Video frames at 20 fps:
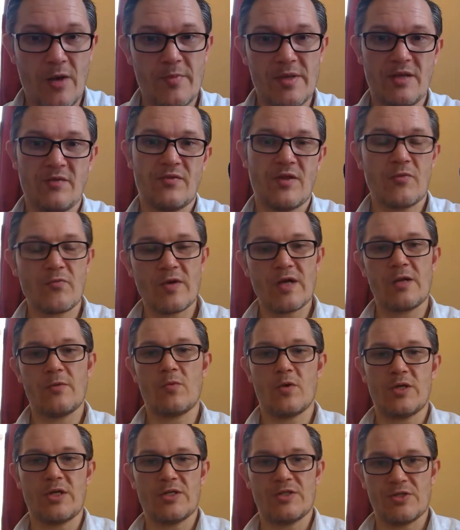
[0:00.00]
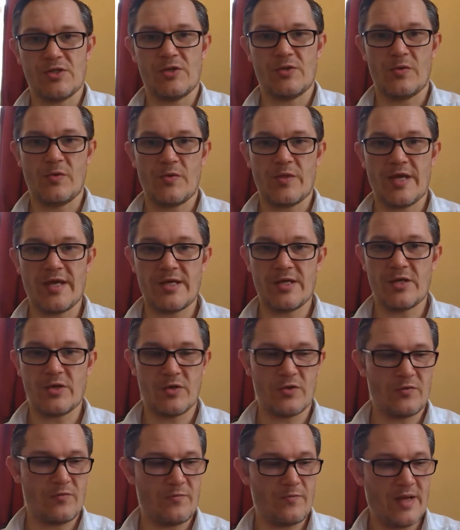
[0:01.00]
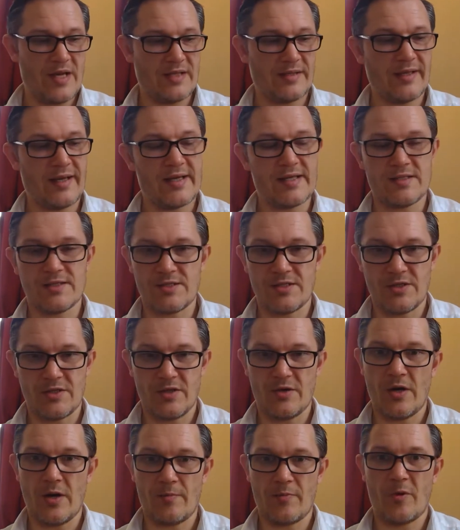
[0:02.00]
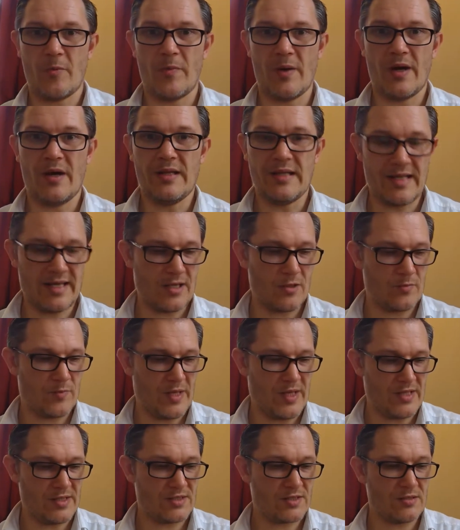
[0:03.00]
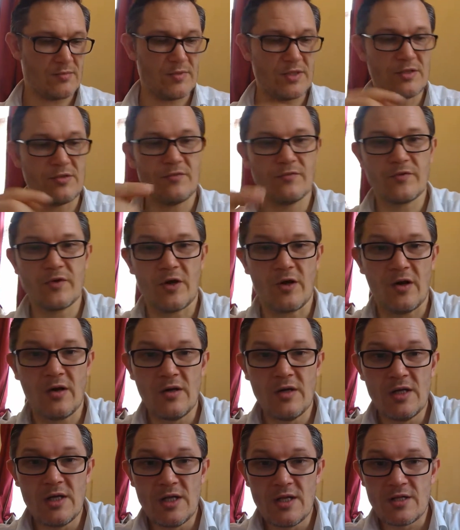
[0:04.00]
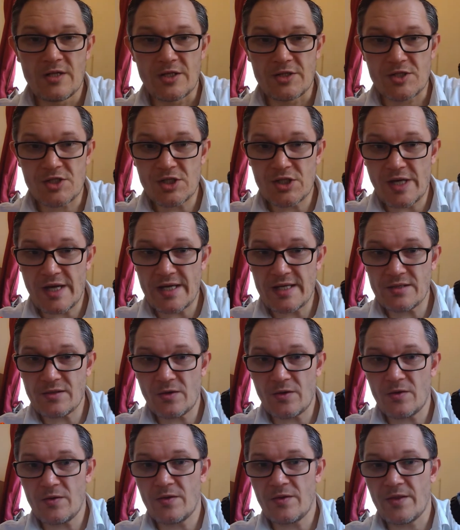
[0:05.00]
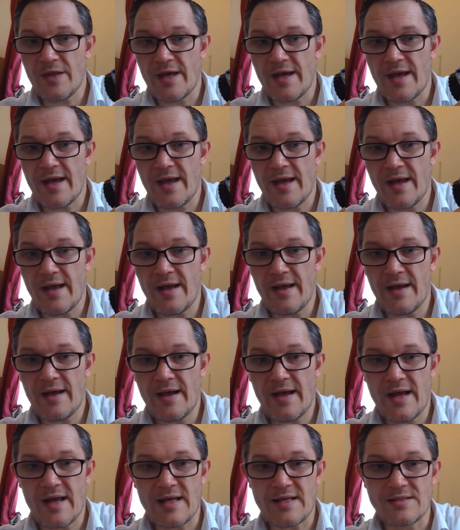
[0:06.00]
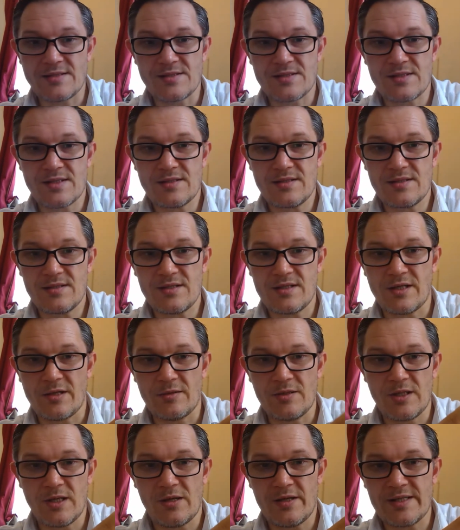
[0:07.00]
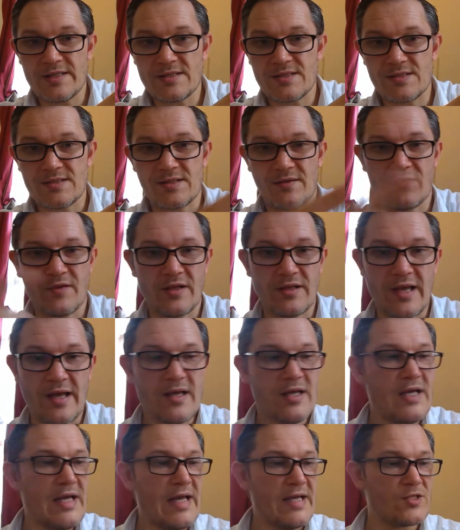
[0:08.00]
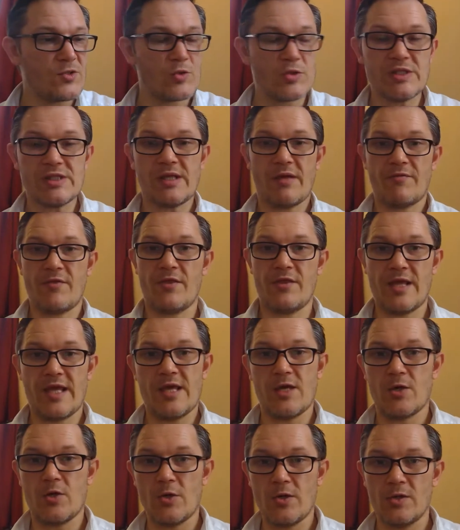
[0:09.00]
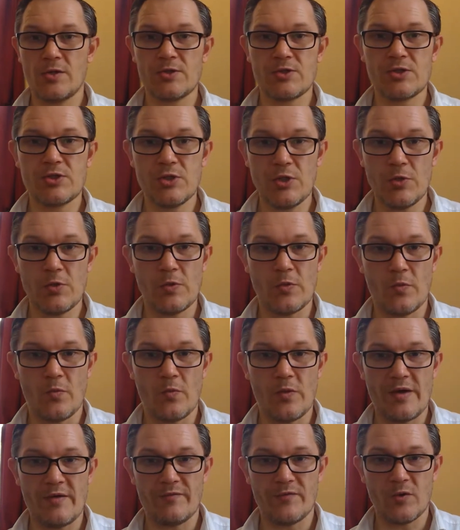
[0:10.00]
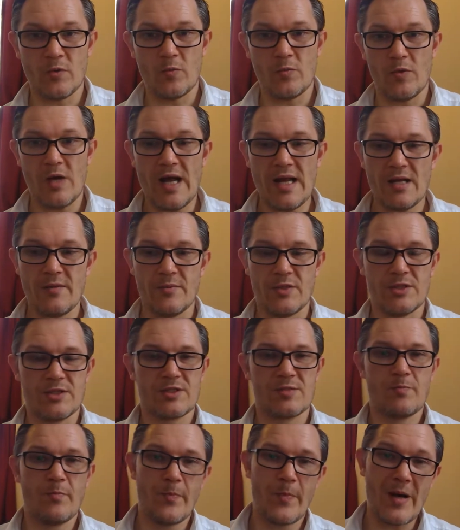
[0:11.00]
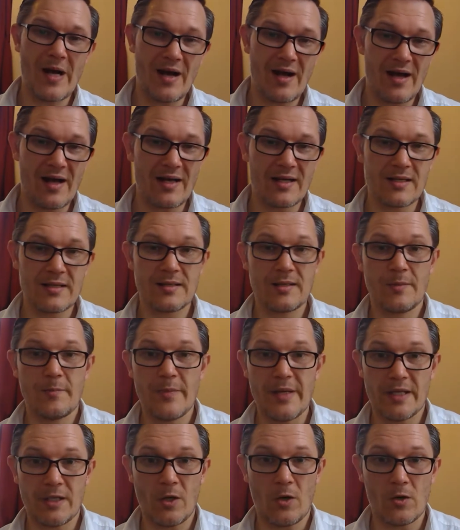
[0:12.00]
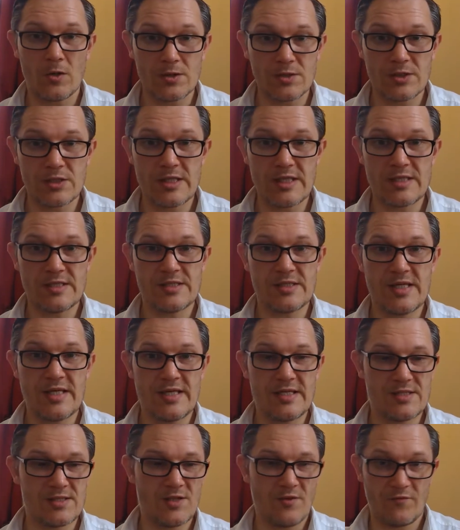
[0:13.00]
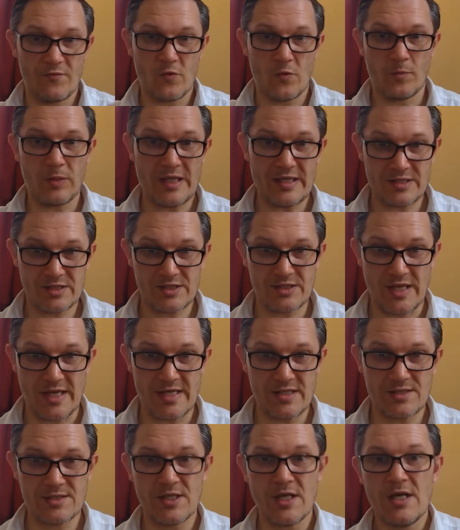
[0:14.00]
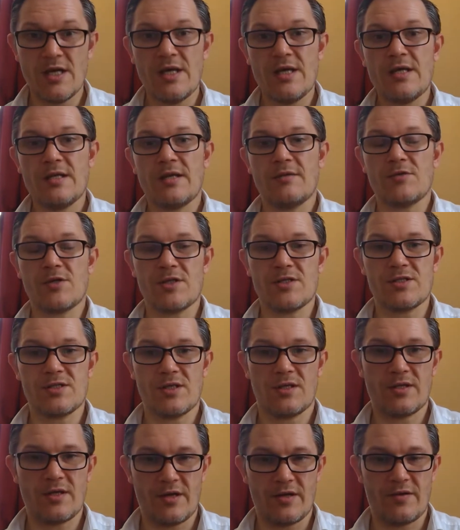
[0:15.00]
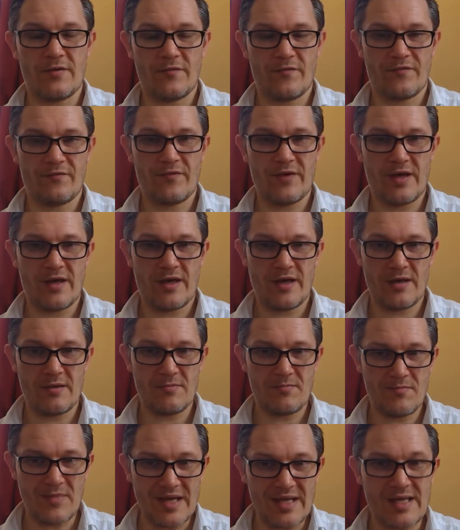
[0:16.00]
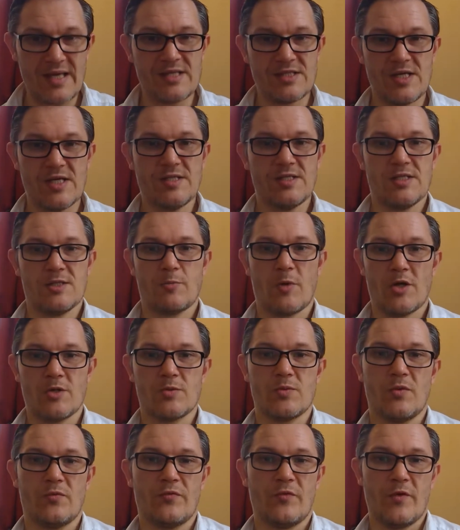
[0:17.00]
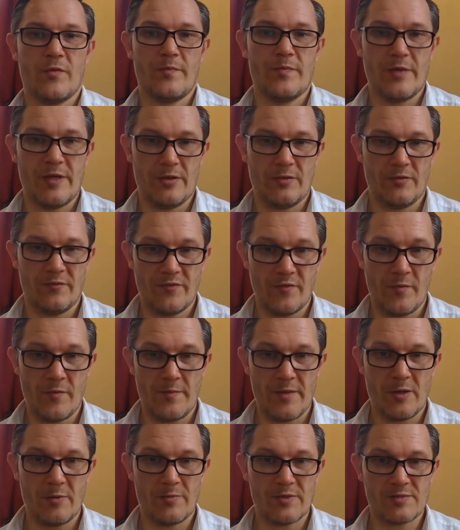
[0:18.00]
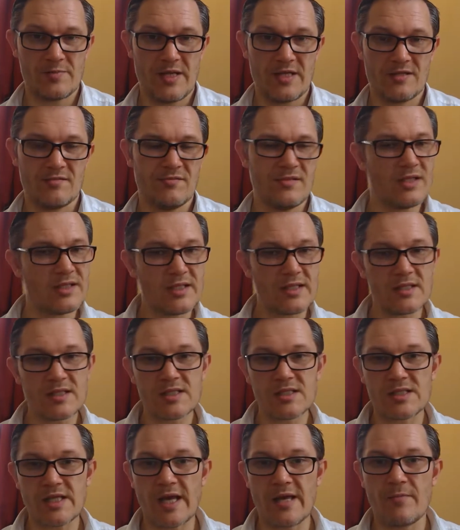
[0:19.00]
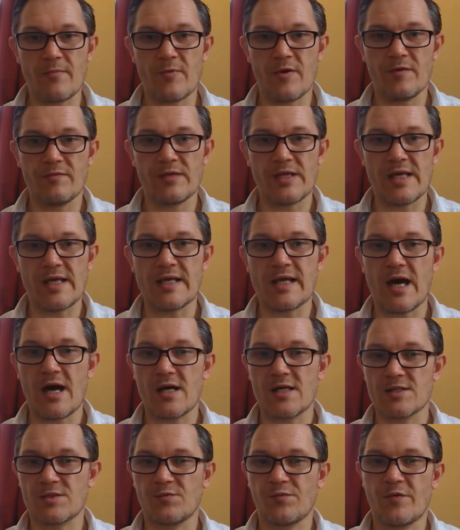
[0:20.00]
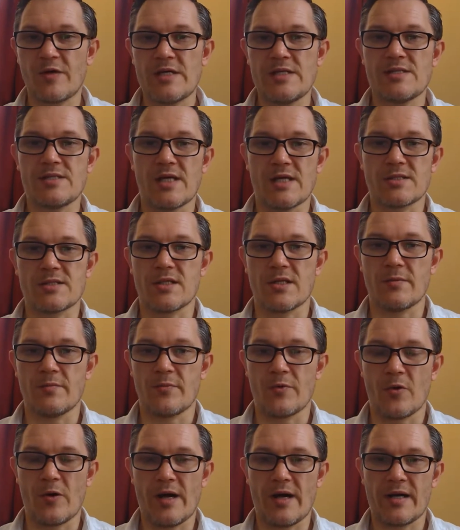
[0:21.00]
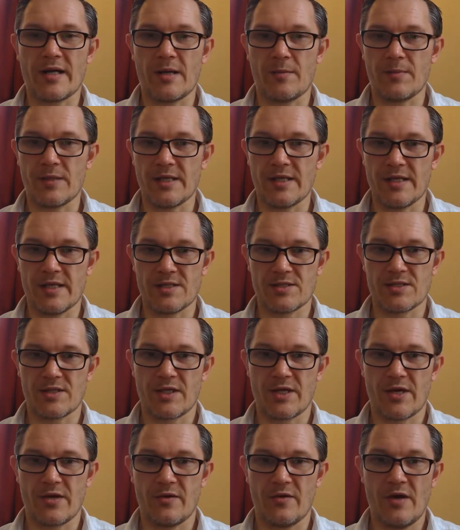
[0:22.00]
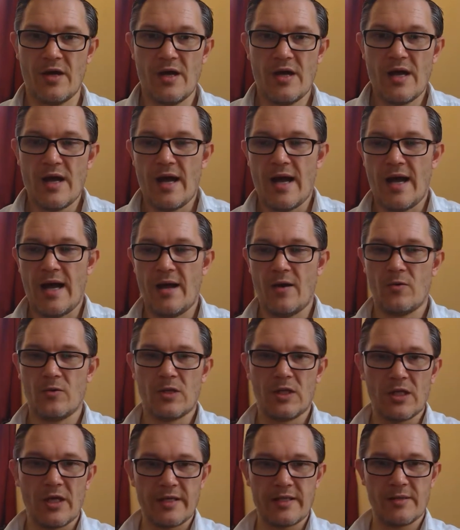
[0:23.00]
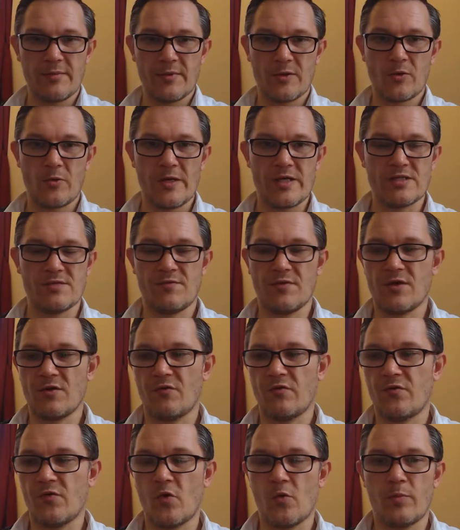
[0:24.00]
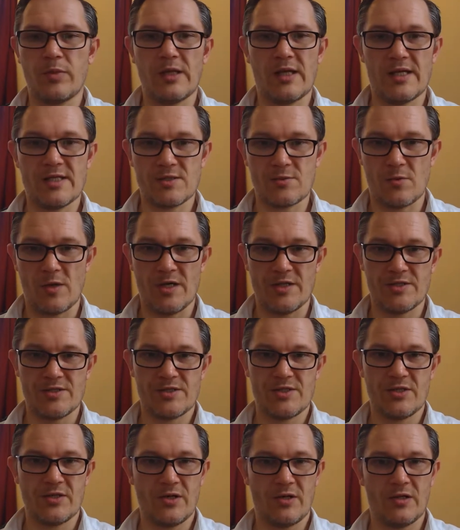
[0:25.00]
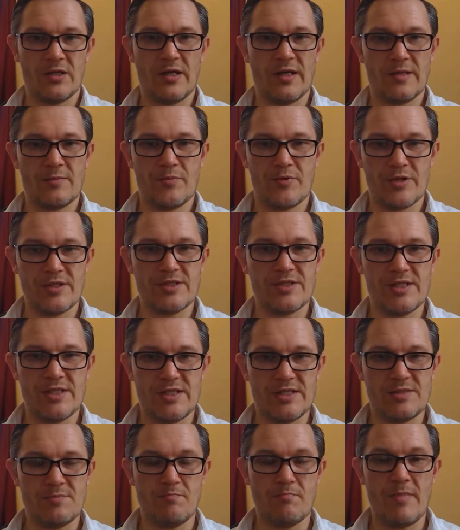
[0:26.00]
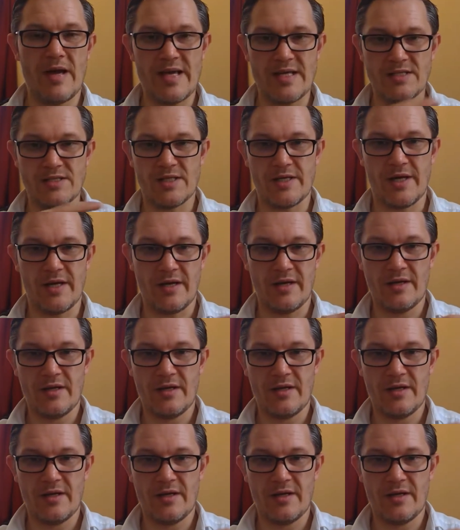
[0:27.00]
mean, if they really wanted to, they could have made that into a proper Lego piece. I mean, you've got the chain on there and, you know, lights and stuff like that. It's all stuff that they could do with normal elements, but because this is the 4+ sets, they've tried to kind of make it as easy as possible for a build, from a build perspective. They did the same with the Cars 3 sets that they brought out a couple of years ago. All the Lightning McQueens. If you've got the 4+ ones, you got like printed Mater